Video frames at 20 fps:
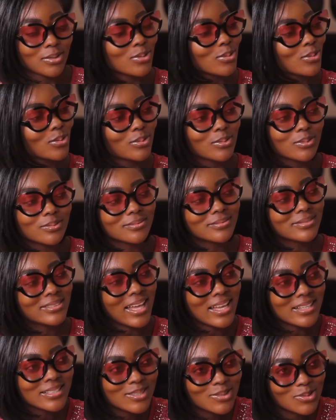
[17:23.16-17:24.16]
So
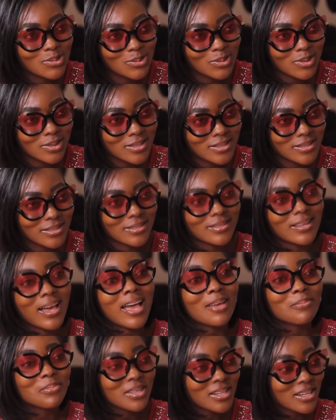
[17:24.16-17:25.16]
that's
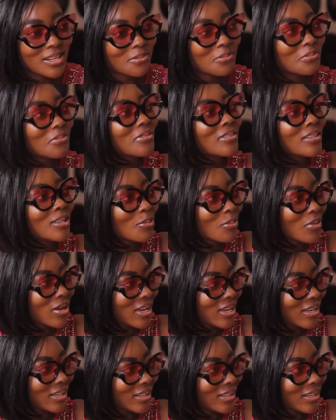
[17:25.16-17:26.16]
trust. I believe the
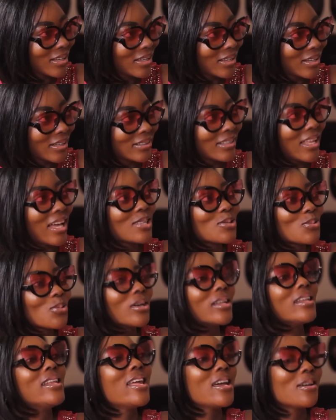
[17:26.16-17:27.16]
way that
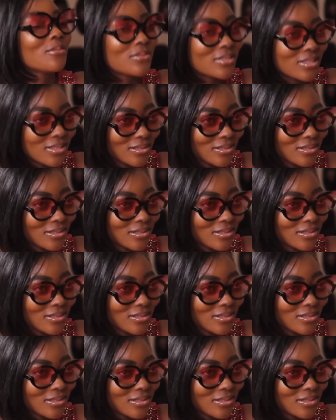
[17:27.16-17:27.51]
one left,